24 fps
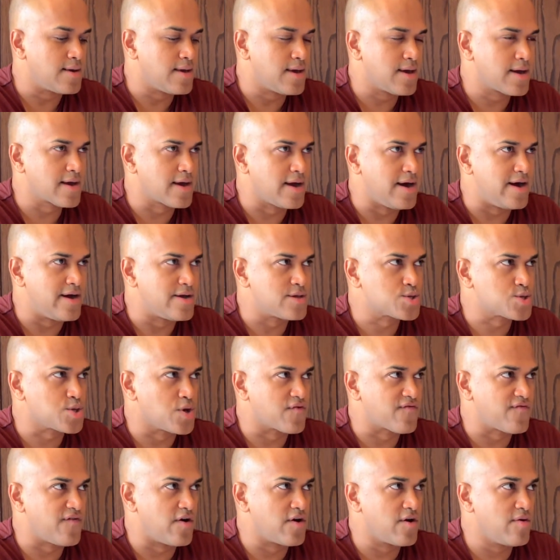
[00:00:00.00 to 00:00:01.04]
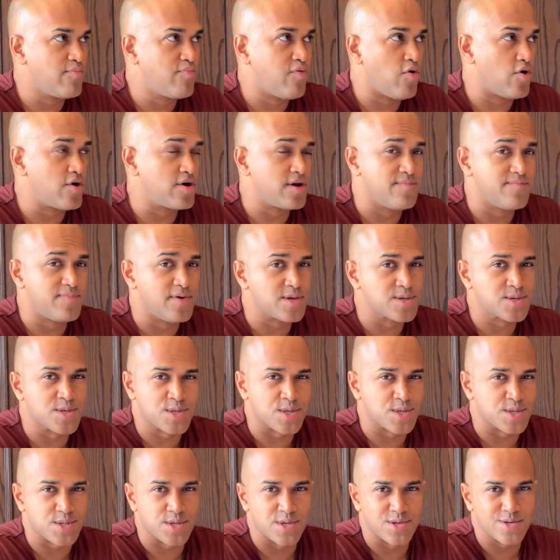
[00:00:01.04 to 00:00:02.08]
yeah, guys. So it's very important in business
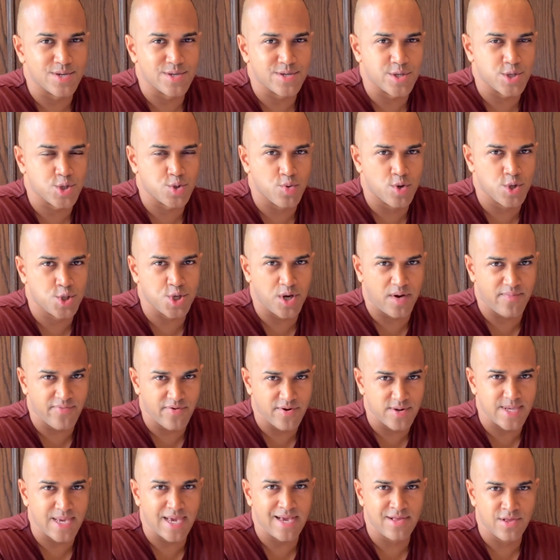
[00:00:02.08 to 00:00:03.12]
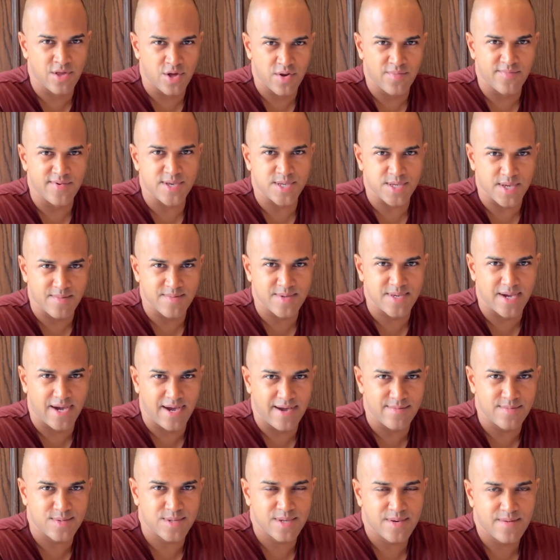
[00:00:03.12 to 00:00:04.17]
to, to switch up your day a little bit sometimes.